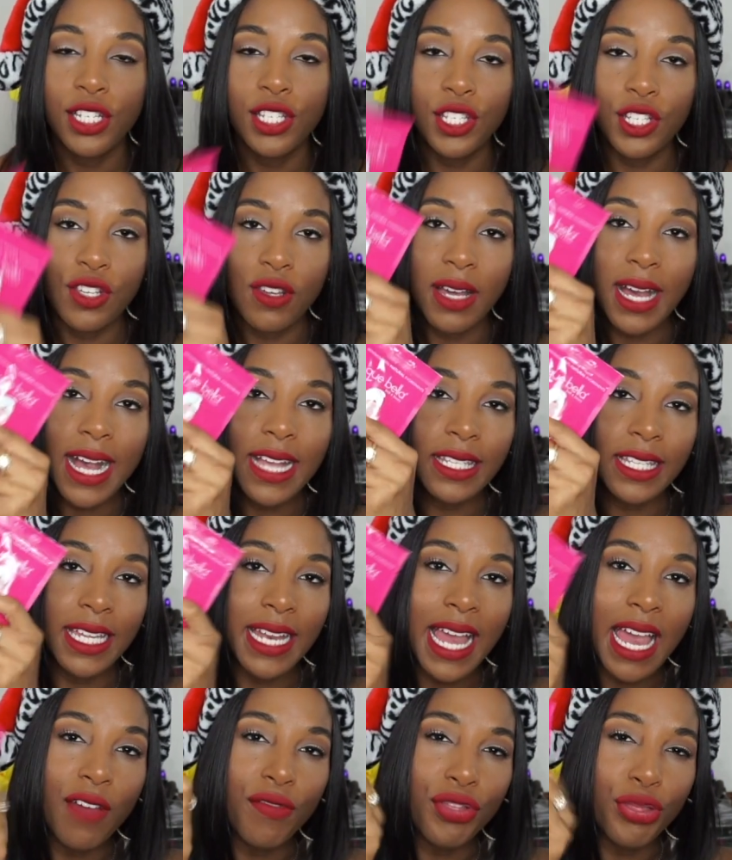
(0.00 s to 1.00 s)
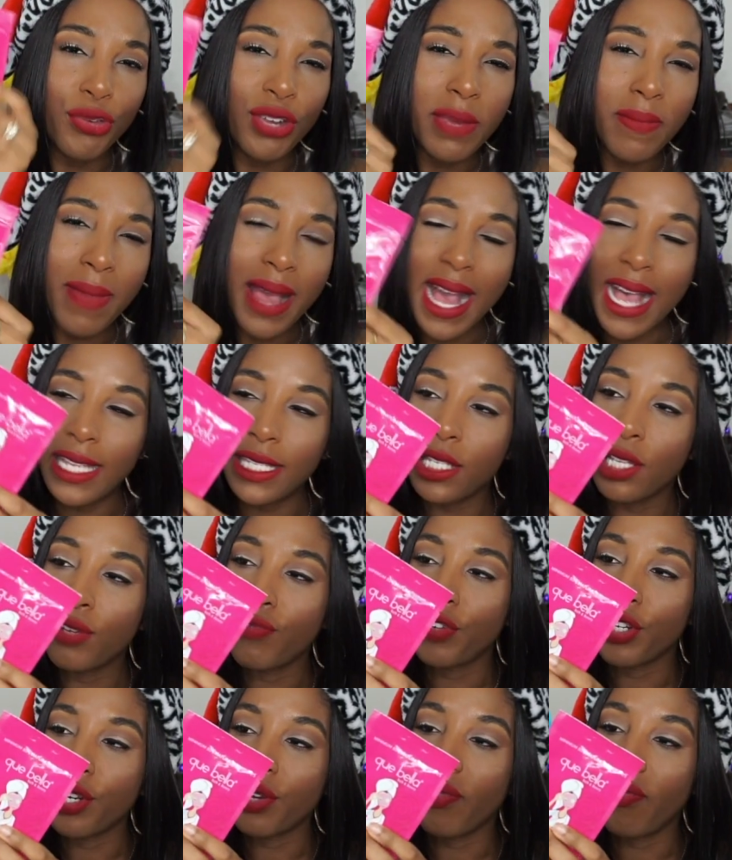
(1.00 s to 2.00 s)
So you guys can have three masks
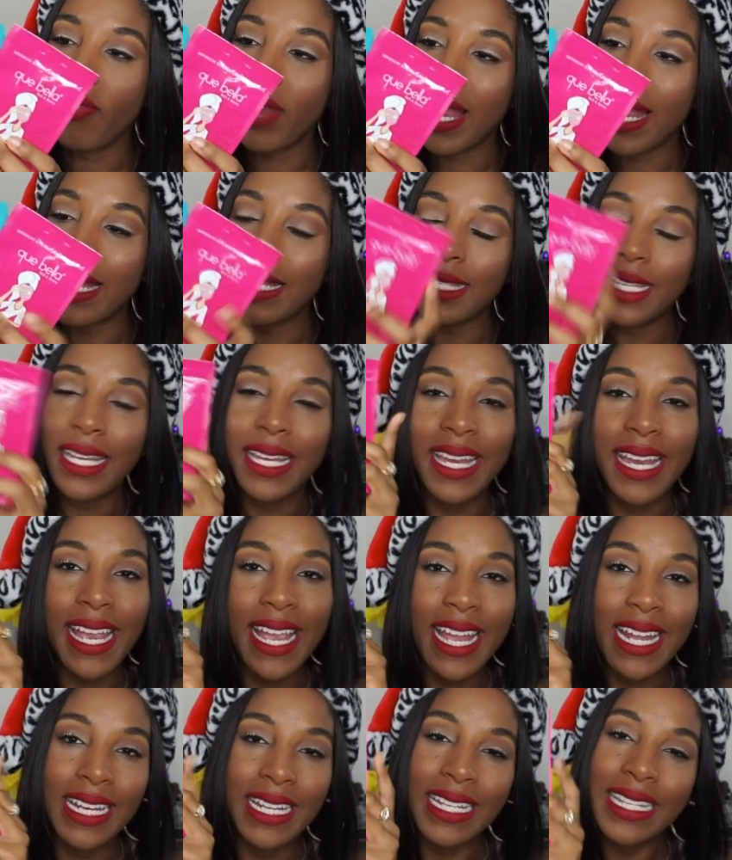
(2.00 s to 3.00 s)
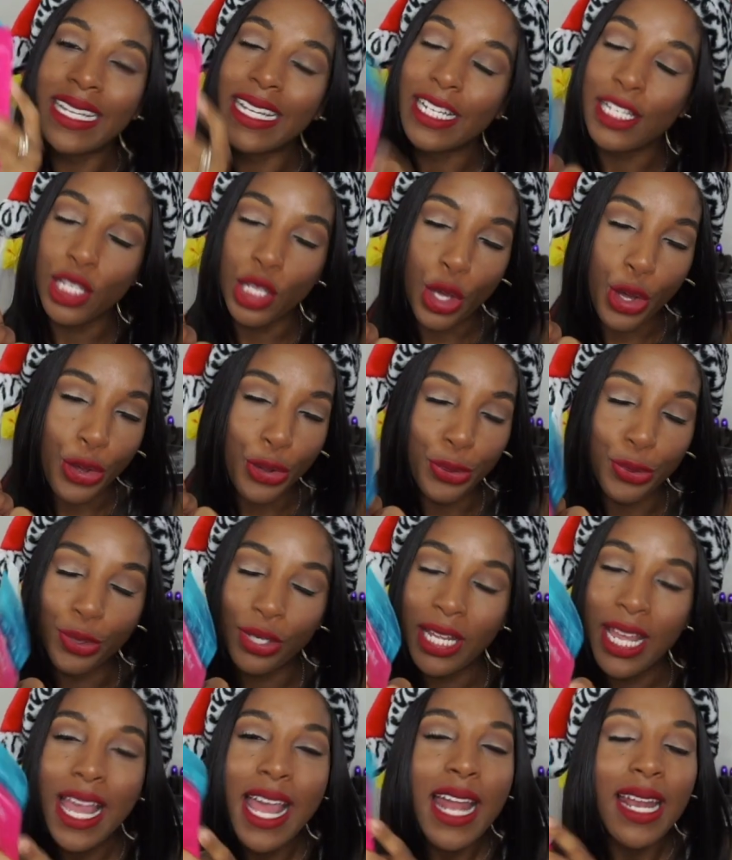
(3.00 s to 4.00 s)
for your face. Again, it is
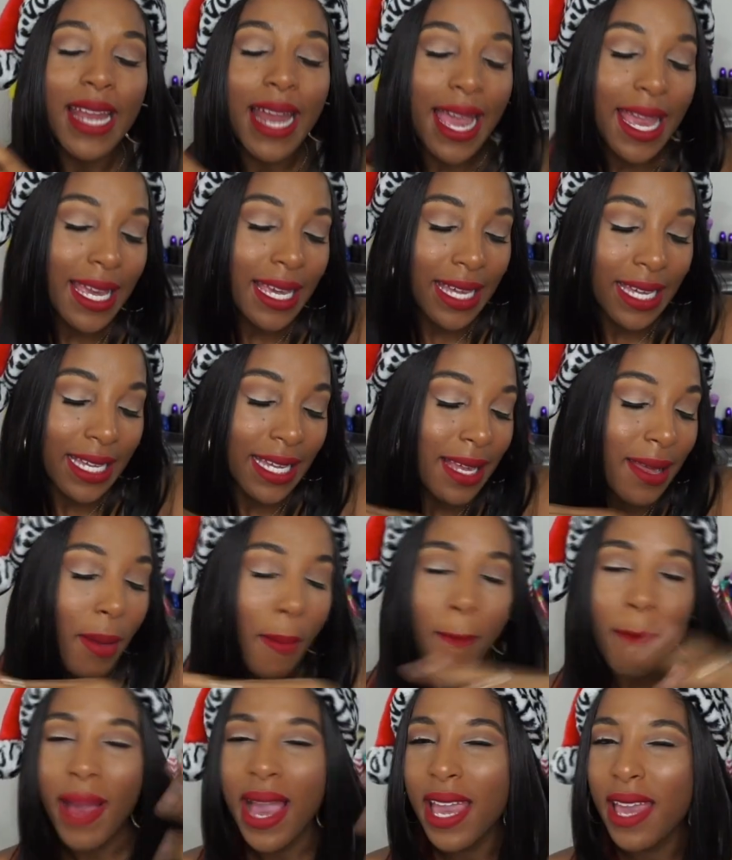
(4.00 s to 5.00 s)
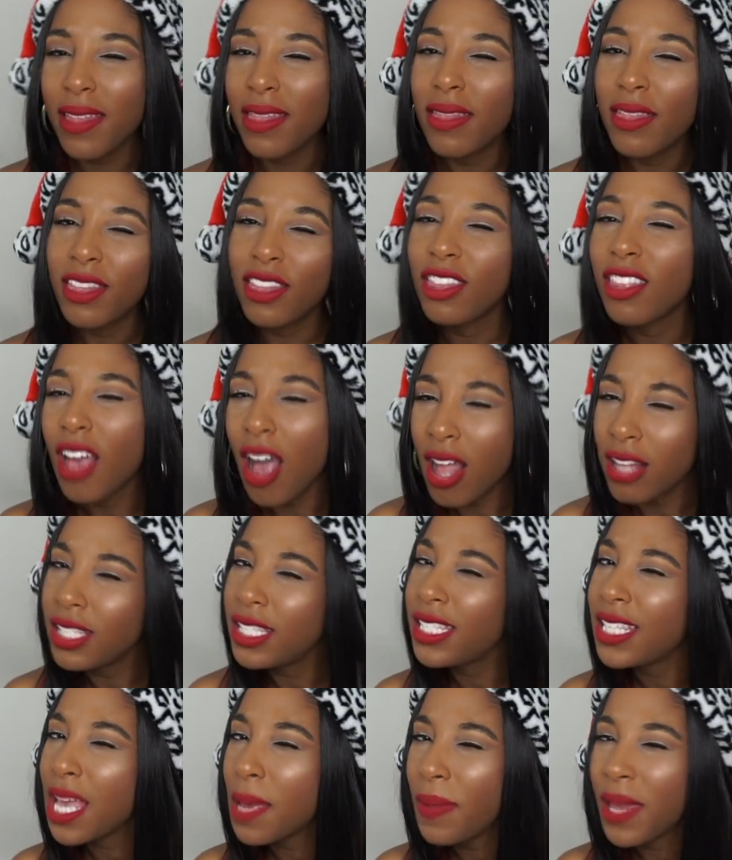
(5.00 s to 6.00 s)
cold. Like, my
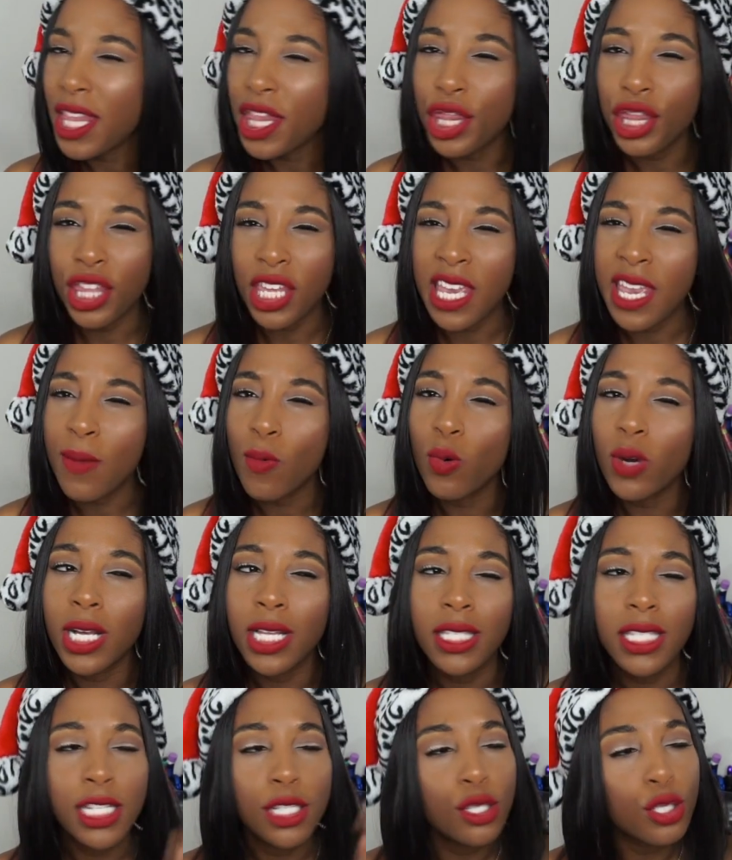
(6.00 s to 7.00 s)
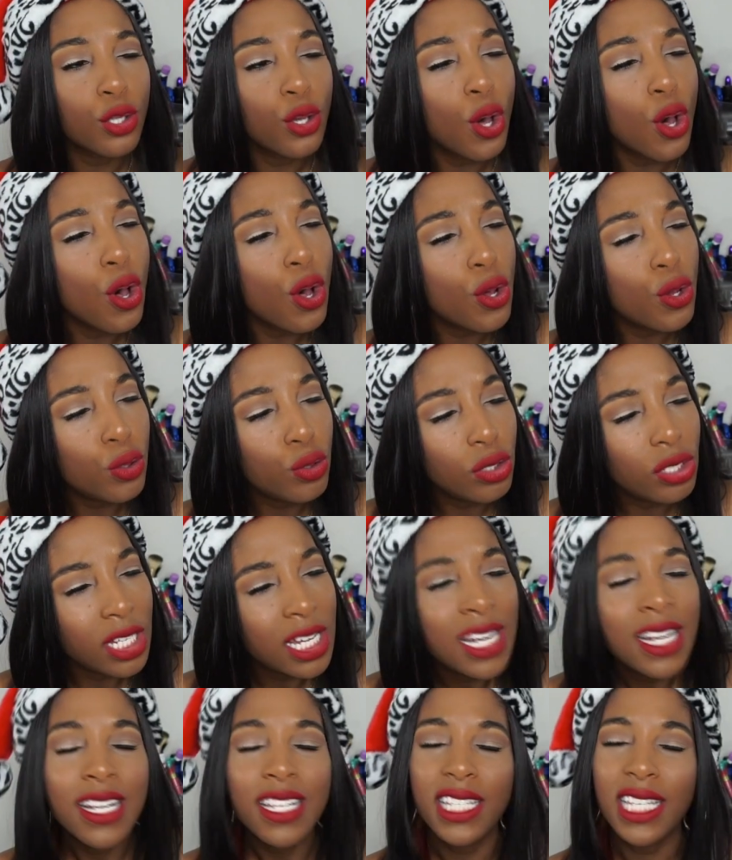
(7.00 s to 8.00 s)
concept and theme was, it's cold,
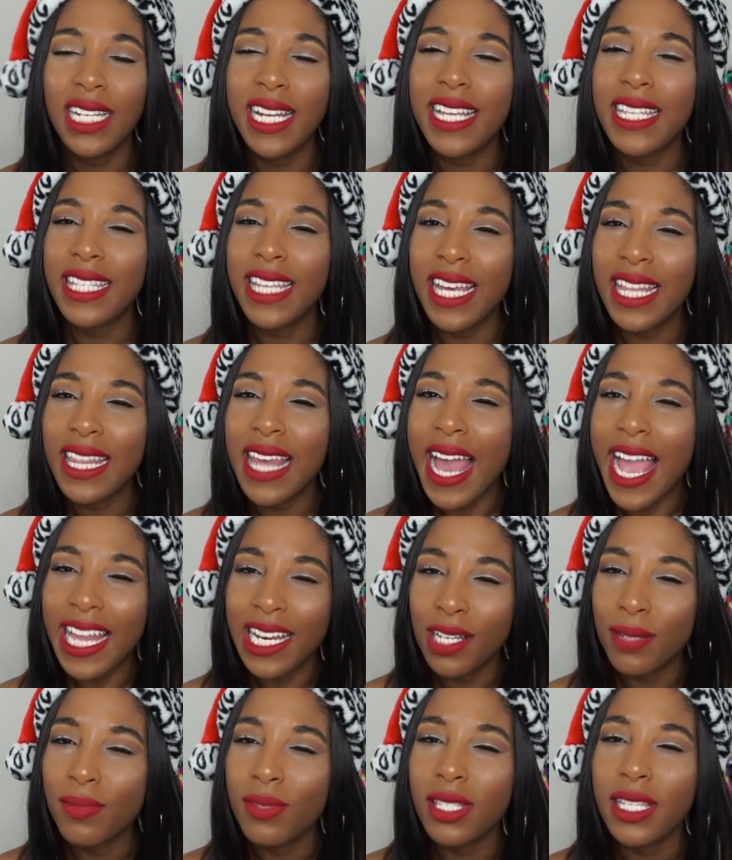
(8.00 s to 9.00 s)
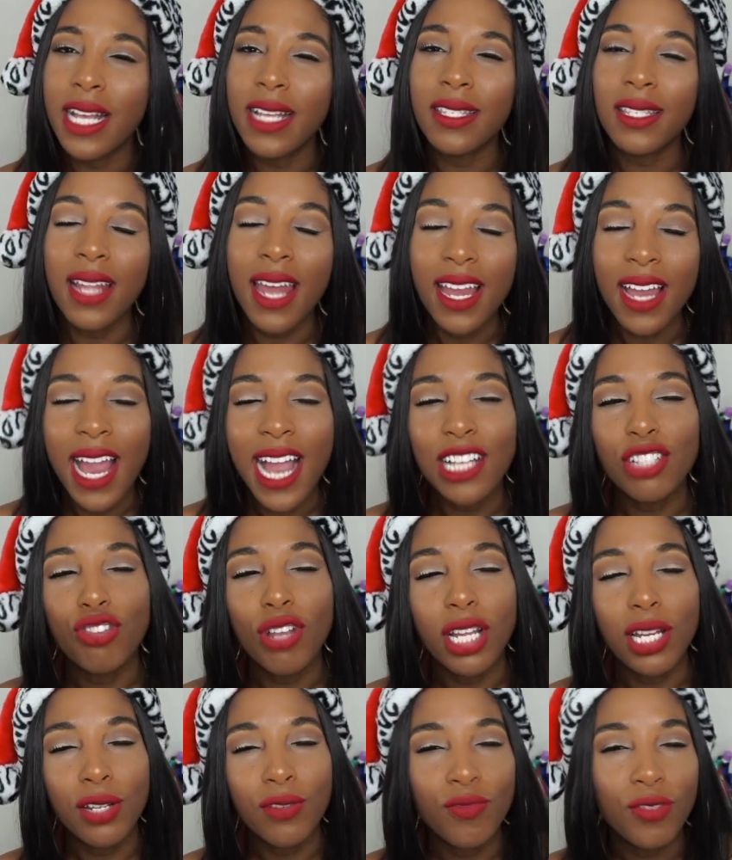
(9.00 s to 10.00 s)
so let's get items that's like
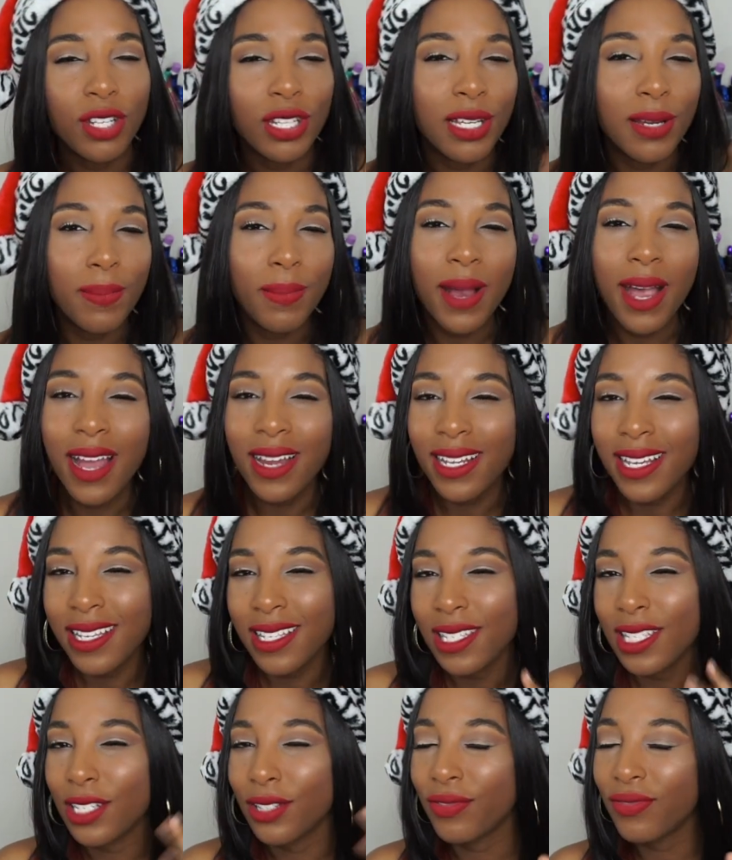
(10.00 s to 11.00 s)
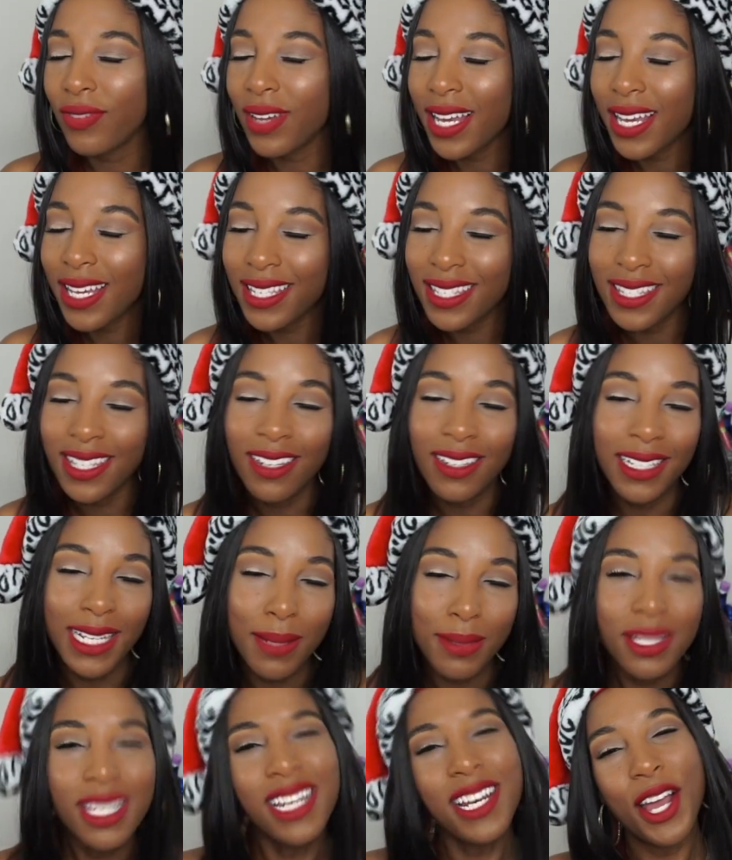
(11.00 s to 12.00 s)
hydrating for their bodies, their face, their
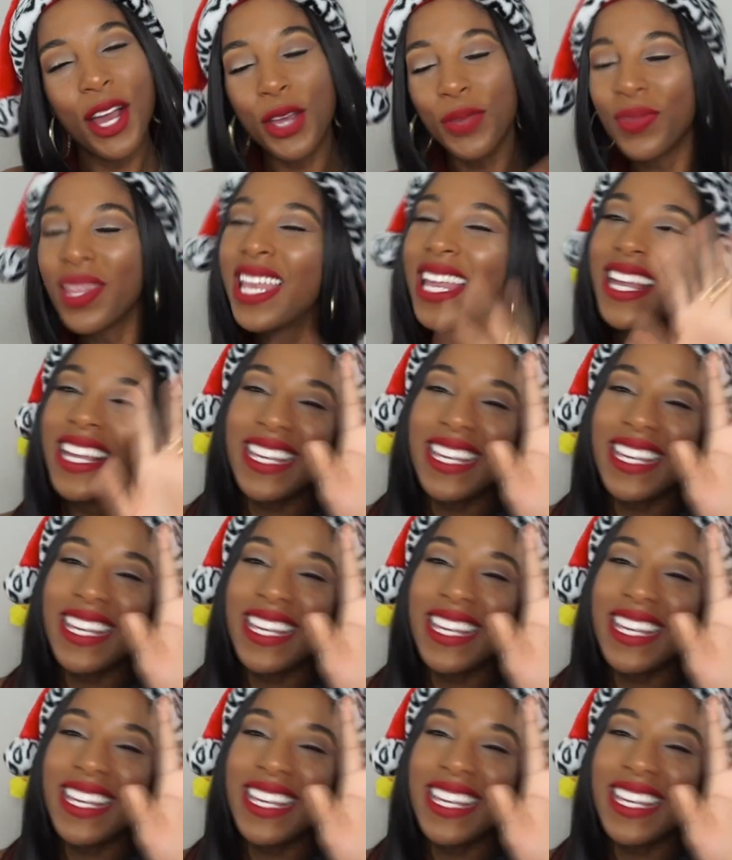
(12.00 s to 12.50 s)
lips, you know.